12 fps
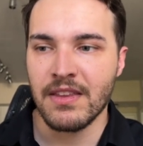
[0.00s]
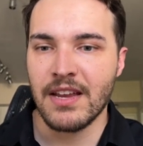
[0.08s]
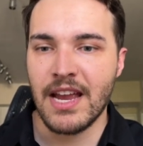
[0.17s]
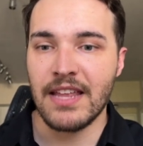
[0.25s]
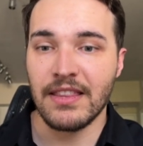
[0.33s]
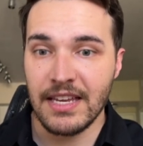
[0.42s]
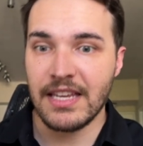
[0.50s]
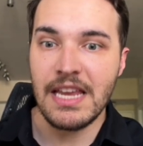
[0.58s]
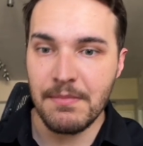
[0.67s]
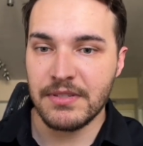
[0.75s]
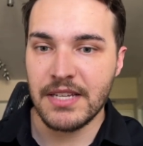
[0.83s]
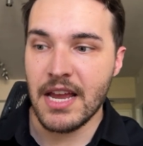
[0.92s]
and they
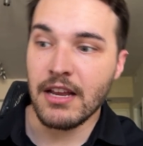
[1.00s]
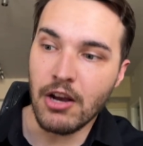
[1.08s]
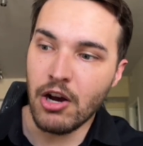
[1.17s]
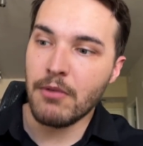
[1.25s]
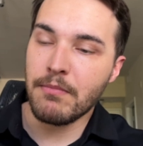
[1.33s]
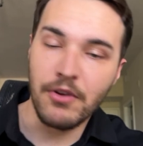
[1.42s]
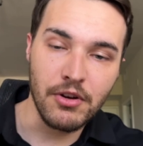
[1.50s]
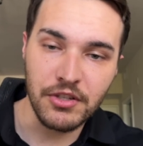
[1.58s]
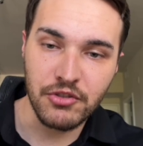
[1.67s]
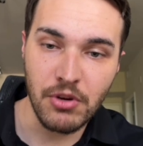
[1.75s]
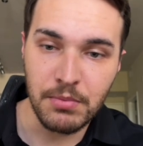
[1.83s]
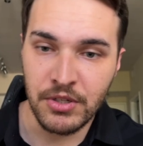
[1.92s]
keep saying, oh, your
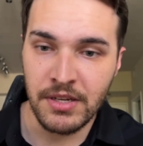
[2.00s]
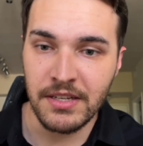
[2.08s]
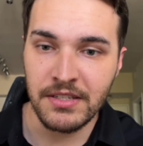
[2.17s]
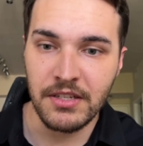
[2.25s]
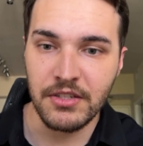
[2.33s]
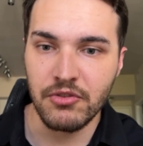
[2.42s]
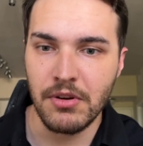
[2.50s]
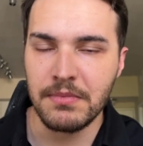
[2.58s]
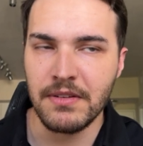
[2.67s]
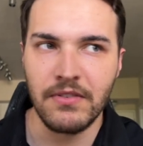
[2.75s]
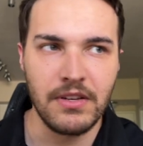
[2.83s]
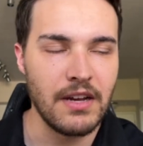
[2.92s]
description isn't
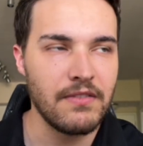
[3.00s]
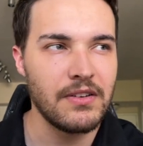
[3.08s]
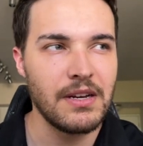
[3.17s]
descriptive enough.